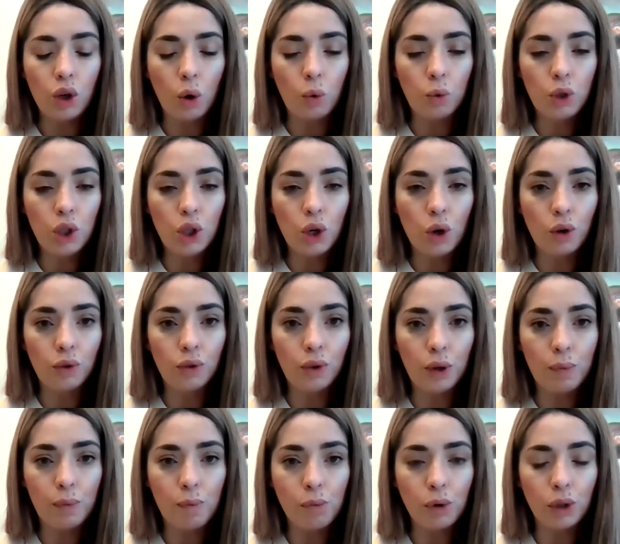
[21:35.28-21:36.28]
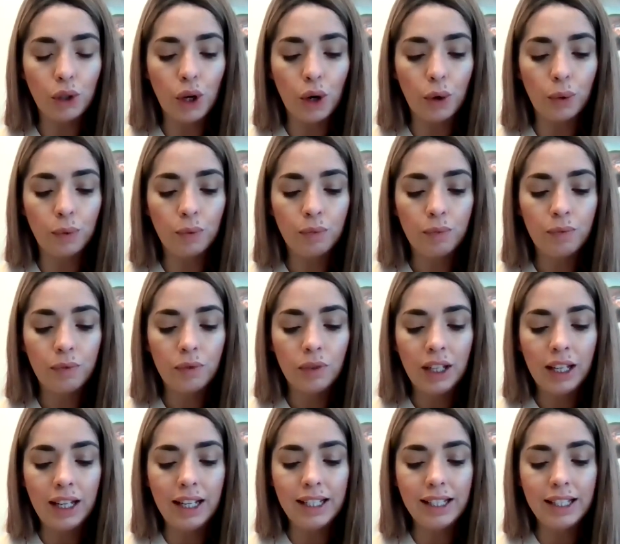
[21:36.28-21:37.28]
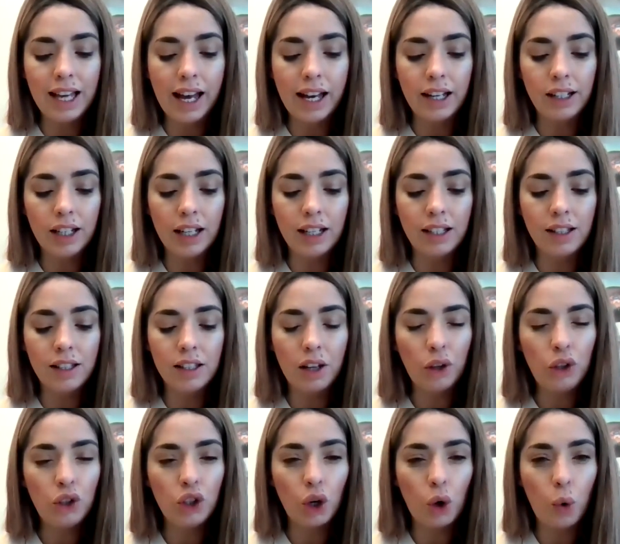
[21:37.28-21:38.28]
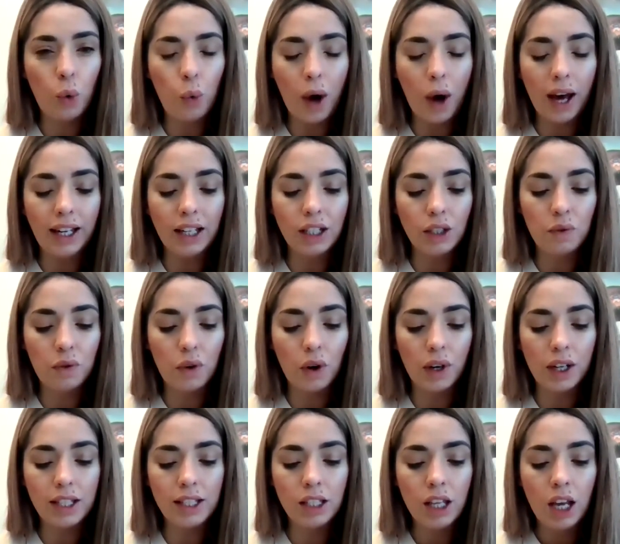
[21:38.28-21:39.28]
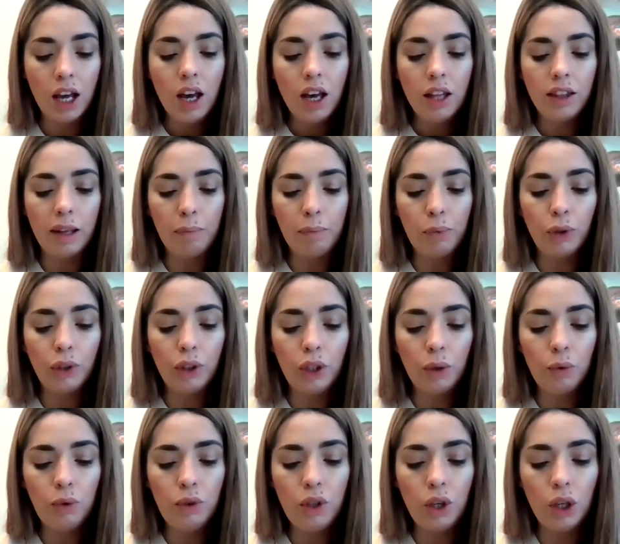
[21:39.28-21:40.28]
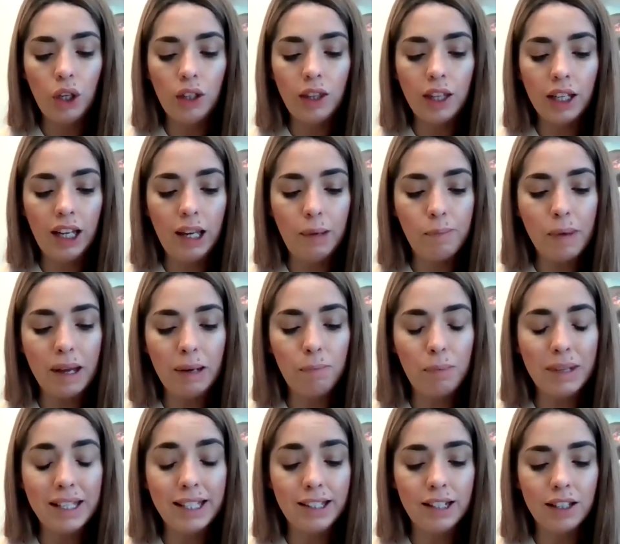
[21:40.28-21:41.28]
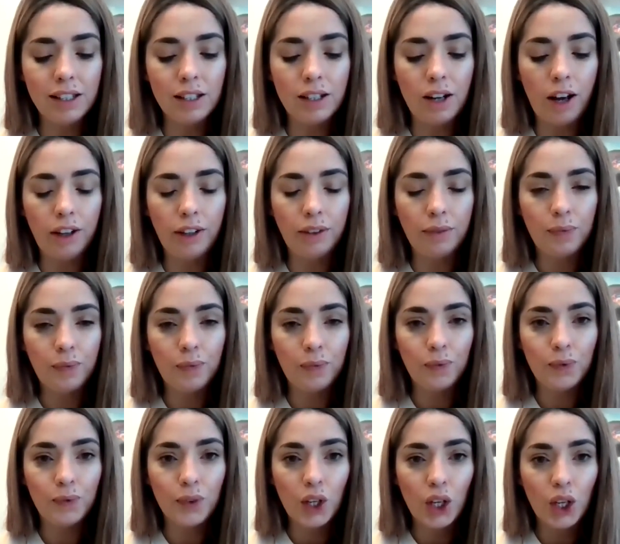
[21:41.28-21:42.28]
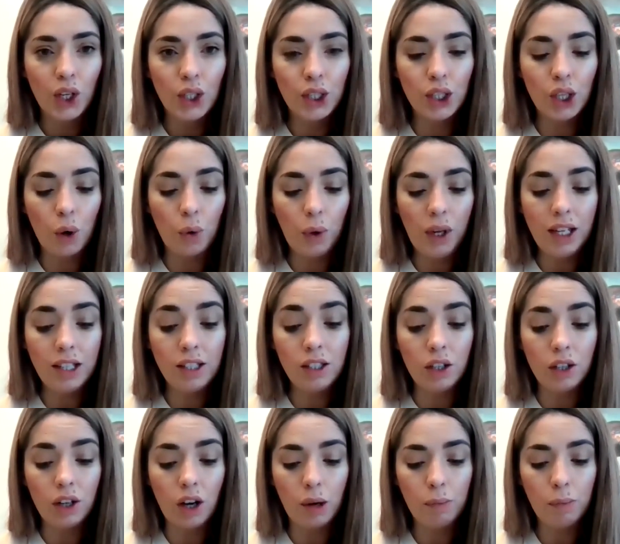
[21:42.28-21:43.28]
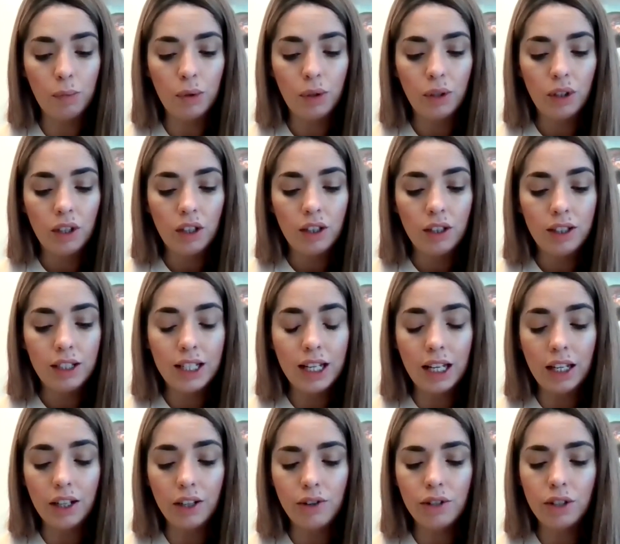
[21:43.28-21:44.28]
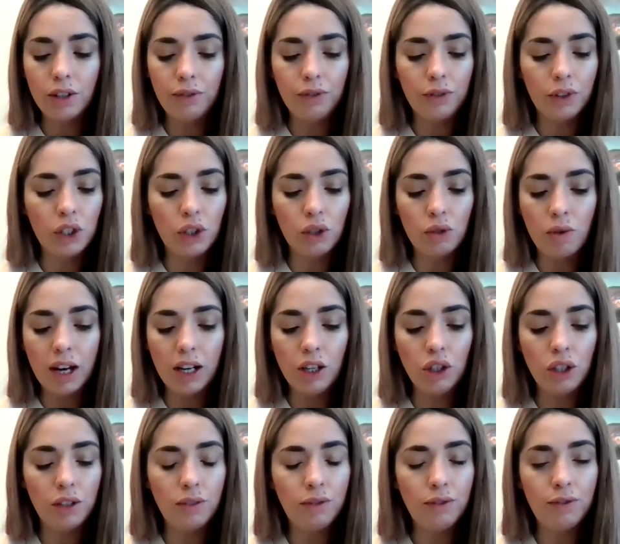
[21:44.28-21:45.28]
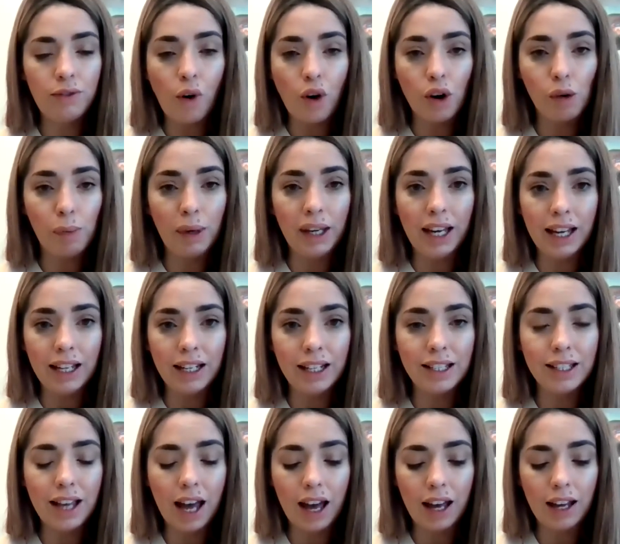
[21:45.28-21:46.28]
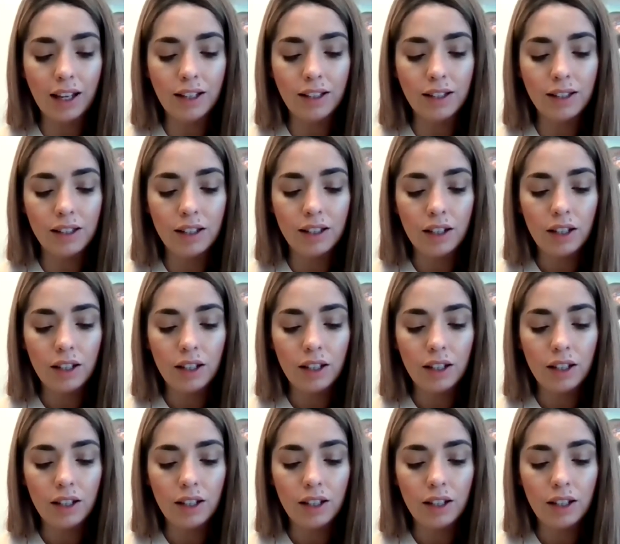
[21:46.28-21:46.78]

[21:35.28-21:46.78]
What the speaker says: "Go to your room, Bruno," he said in such a quiet voice that Bruno knew that he meant business now. So he stood up, tears of frustration forming in his eyes.